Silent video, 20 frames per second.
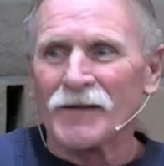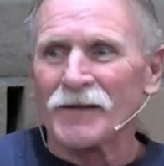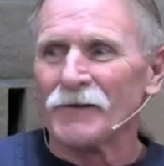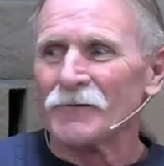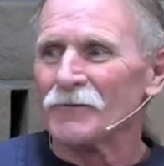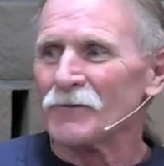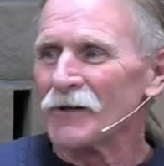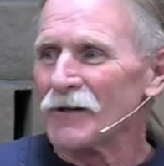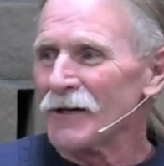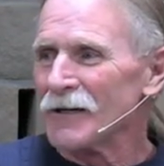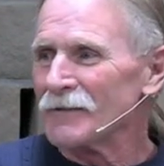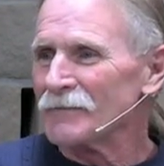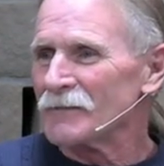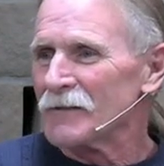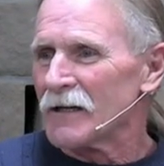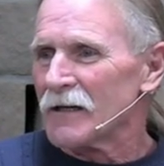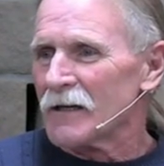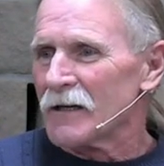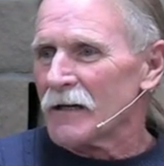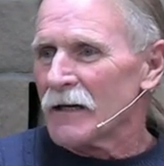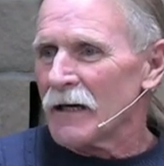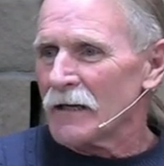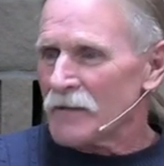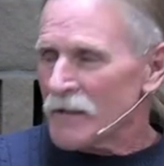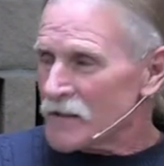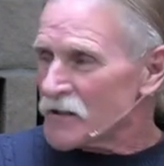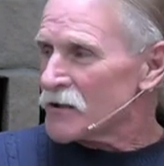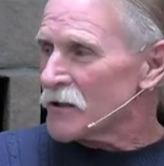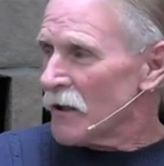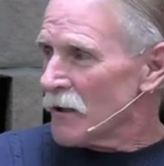Right? And
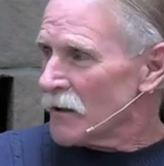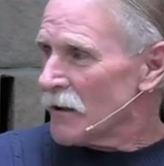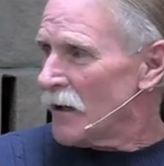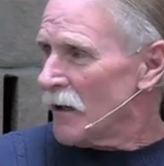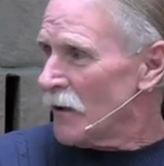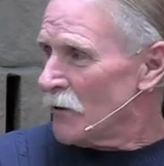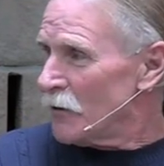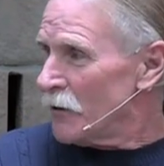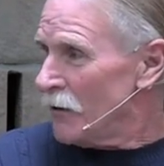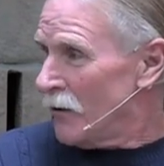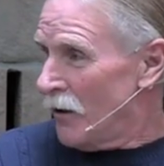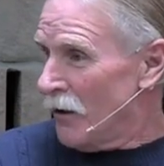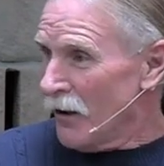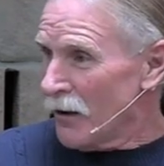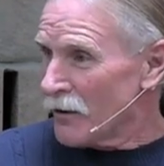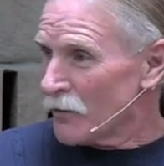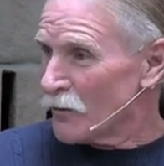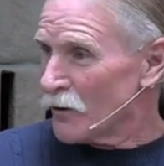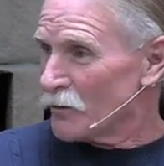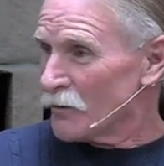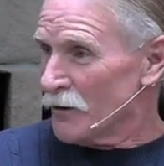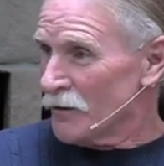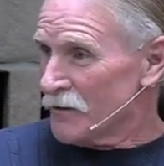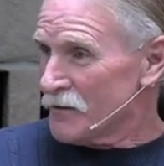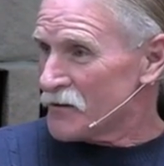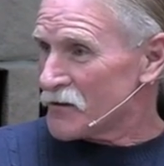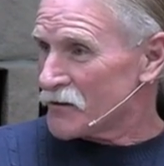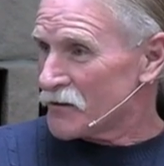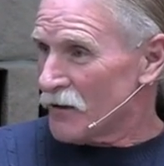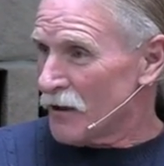that's kind of how we are. We're really
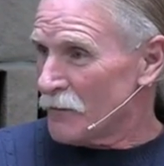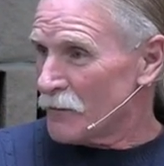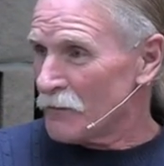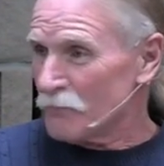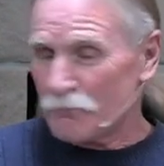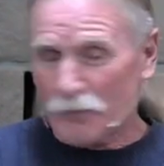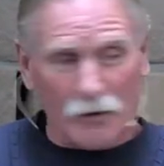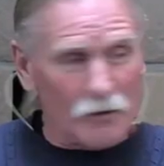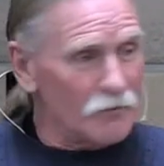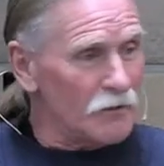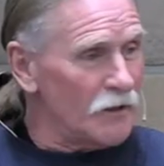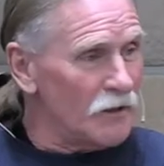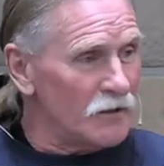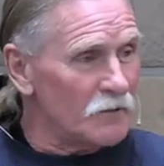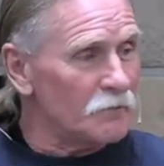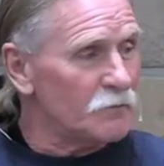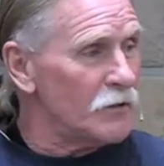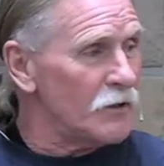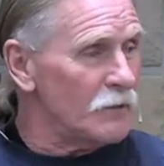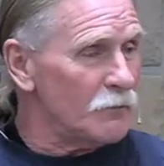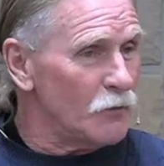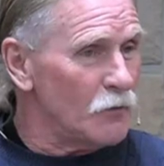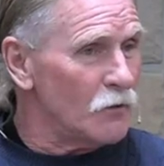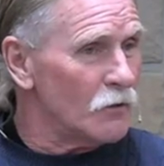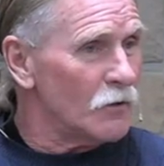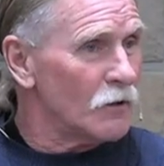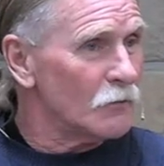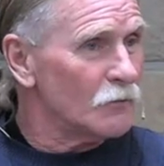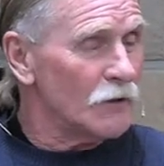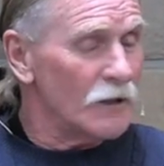stubborn, boneheaded
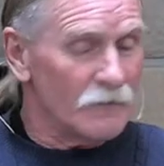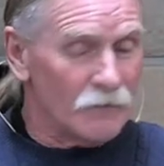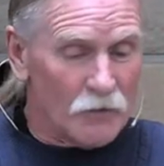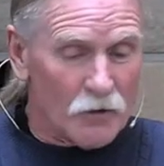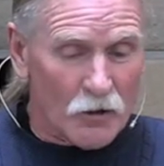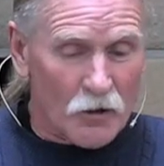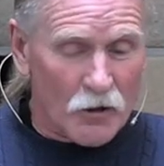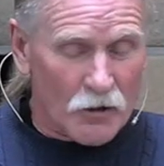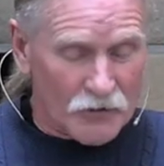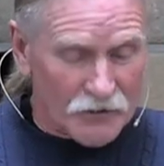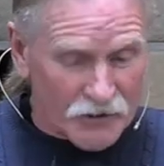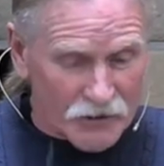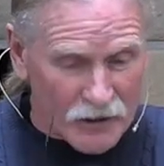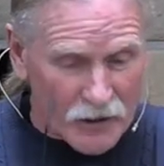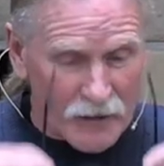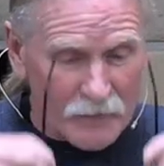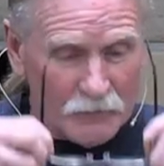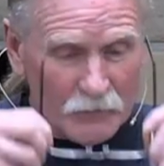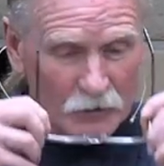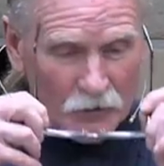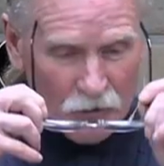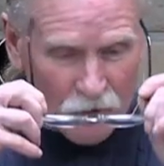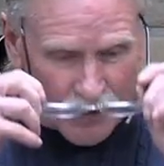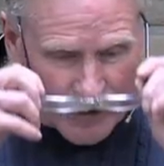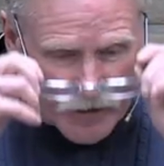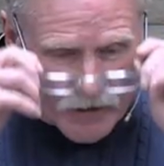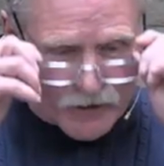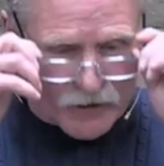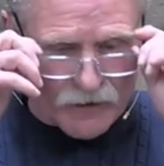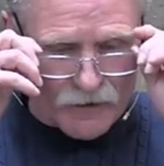people. We have a hard time
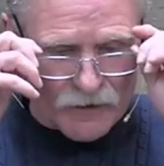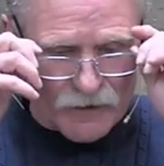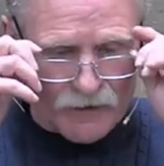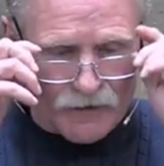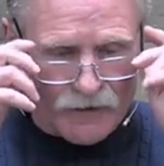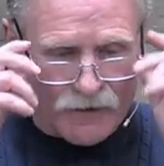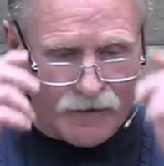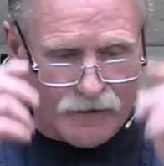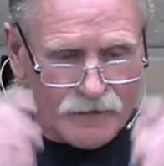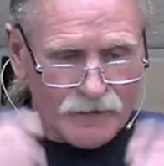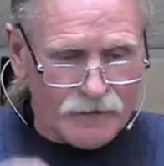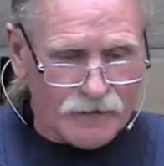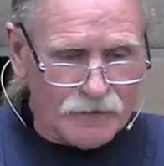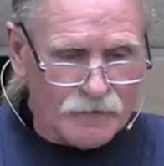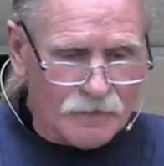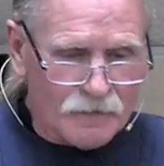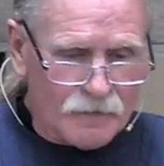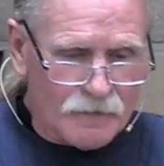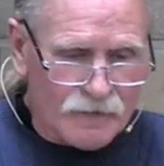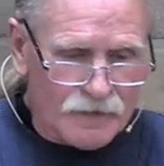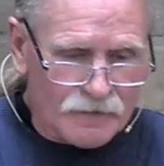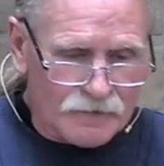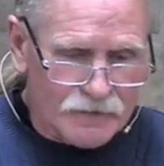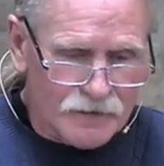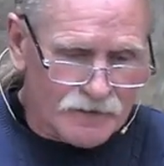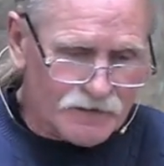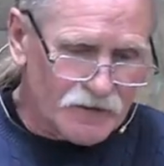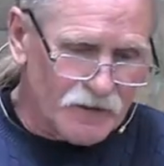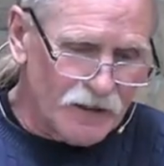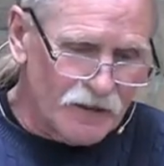learning.
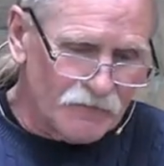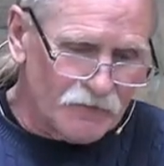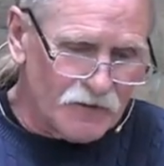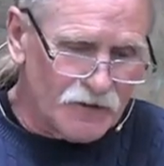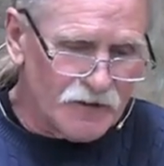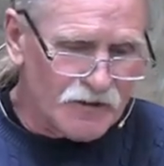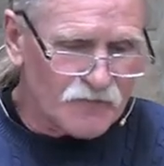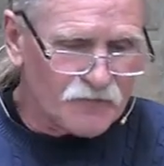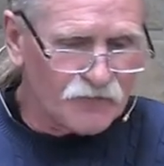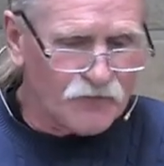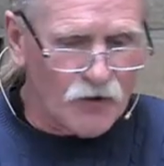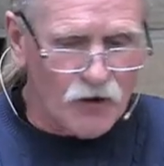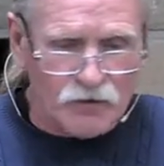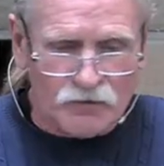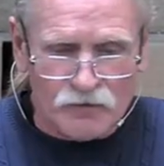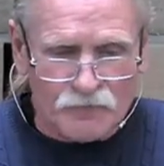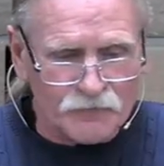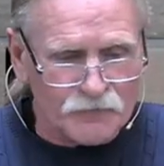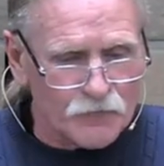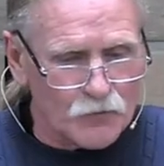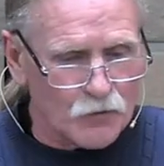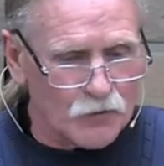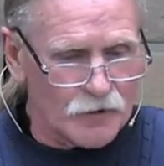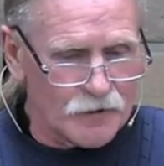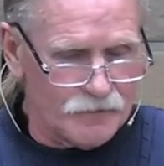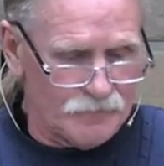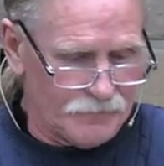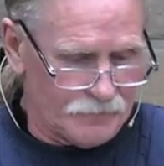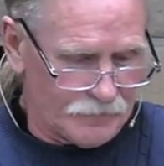Now, David, he's fallen for it.